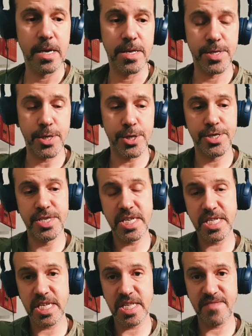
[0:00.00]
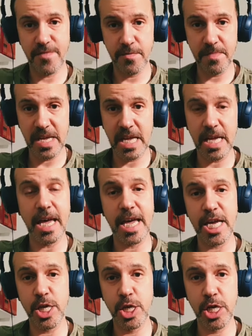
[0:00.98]
So this is for me
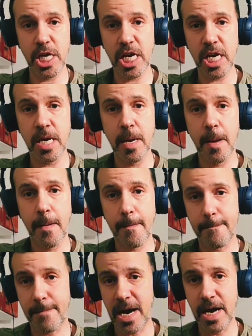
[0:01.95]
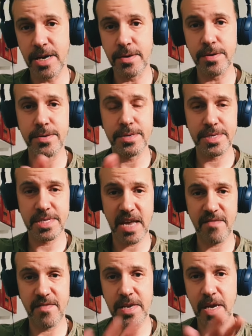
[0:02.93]
a G minor
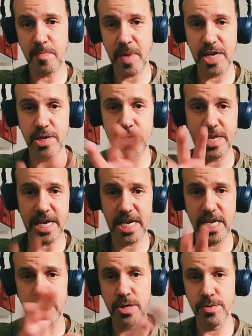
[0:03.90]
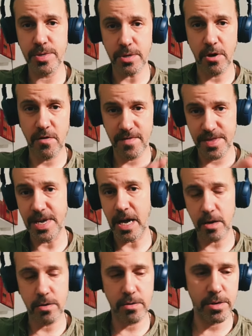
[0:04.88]
seven arpeggio that I can use over that
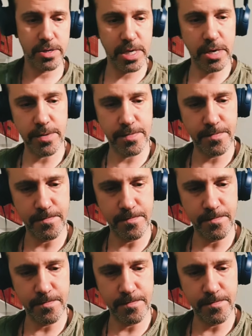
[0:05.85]
chord, you know?